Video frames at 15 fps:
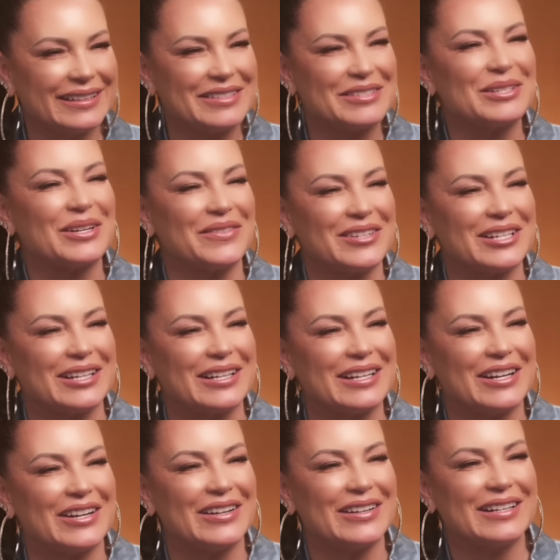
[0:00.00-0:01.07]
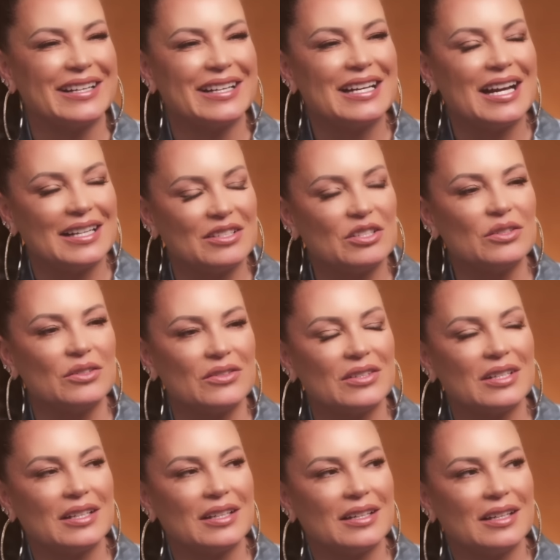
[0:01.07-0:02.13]
he's serving your you ego. feel me? I do.
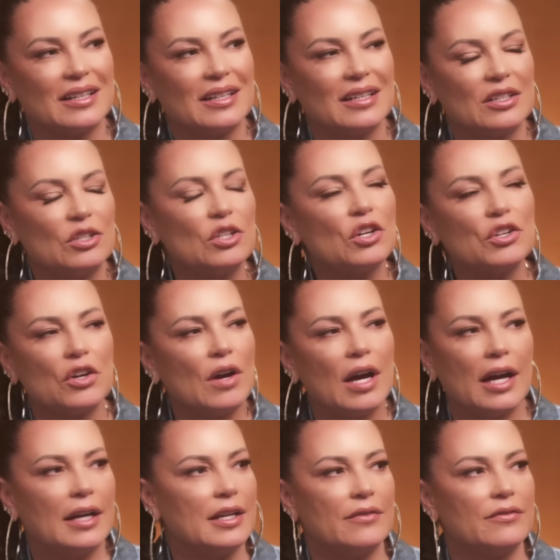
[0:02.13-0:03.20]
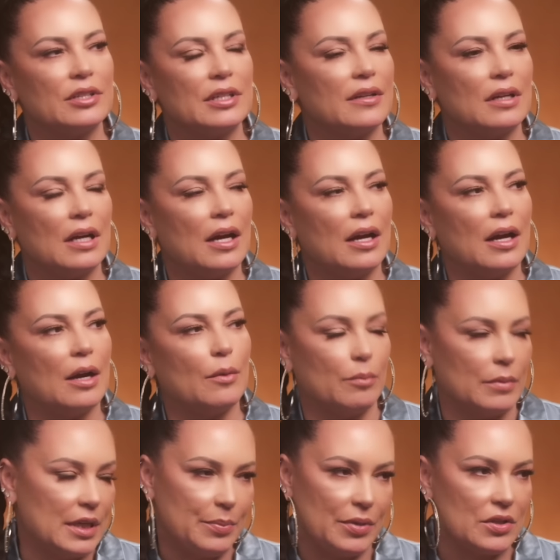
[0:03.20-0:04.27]
Right. No, no, I never did. I
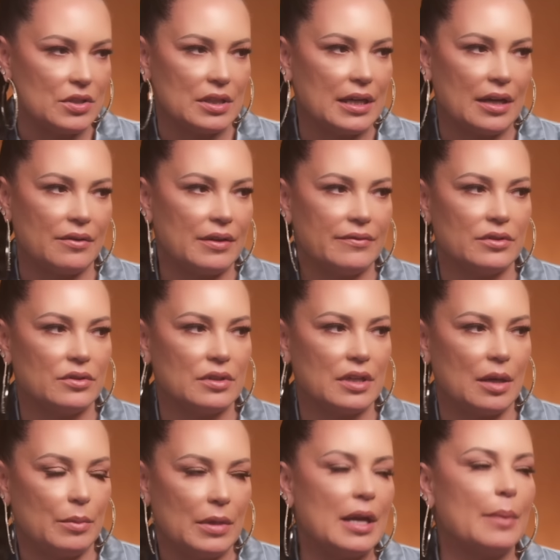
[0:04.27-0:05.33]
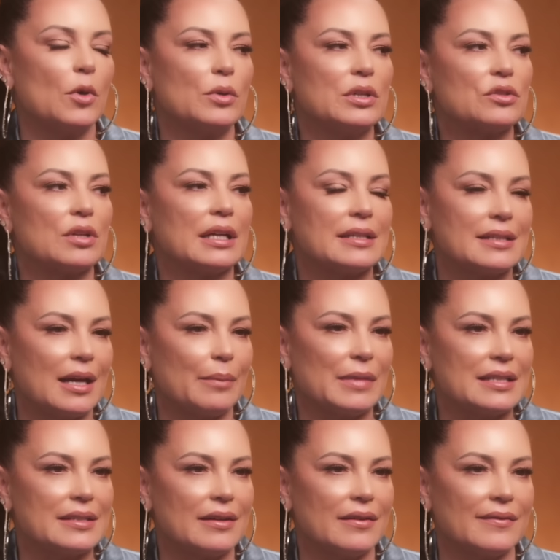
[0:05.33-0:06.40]
me personally, I don't ever do that. Me, I'm always trying to top
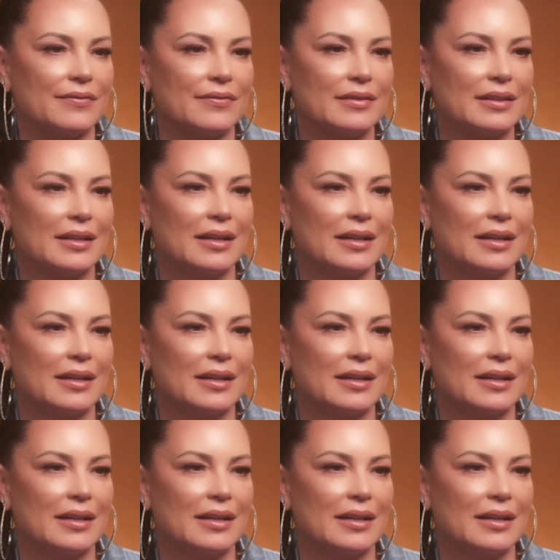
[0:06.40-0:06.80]
myself.